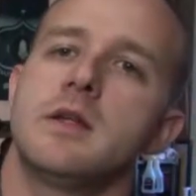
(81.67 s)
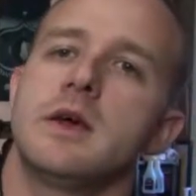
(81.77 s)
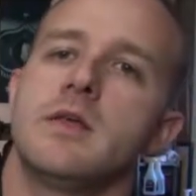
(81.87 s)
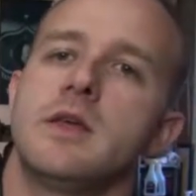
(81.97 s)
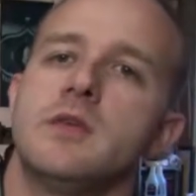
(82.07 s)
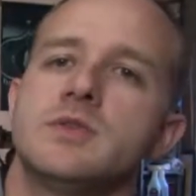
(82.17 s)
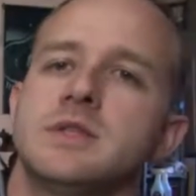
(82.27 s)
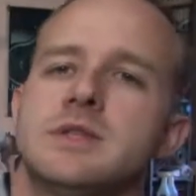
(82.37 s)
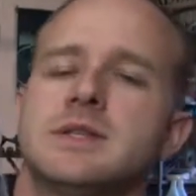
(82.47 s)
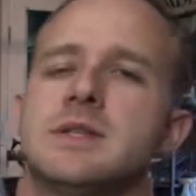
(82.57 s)
Now they used
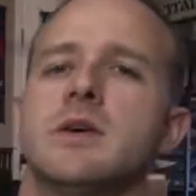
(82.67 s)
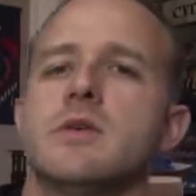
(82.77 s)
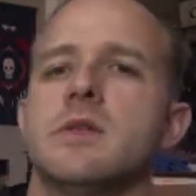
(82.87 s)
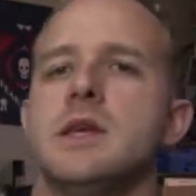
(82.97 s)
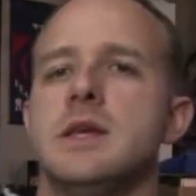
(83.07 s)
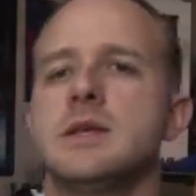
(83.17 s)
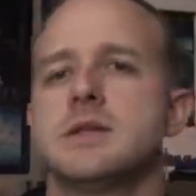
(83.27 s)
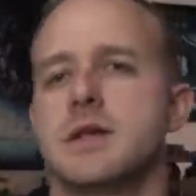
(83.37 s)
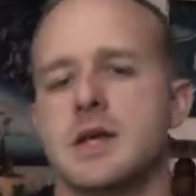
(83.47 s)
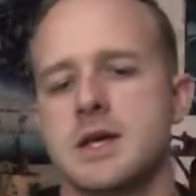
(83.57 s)
to sell
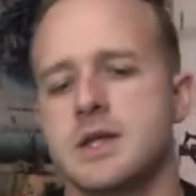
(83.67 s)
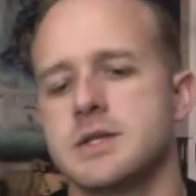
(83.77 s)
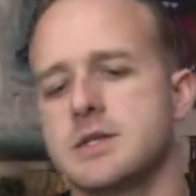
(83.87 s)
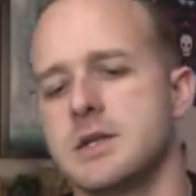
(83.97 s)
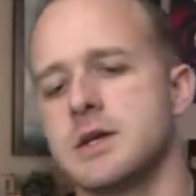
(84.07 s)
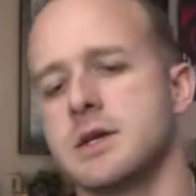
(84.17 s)
these guys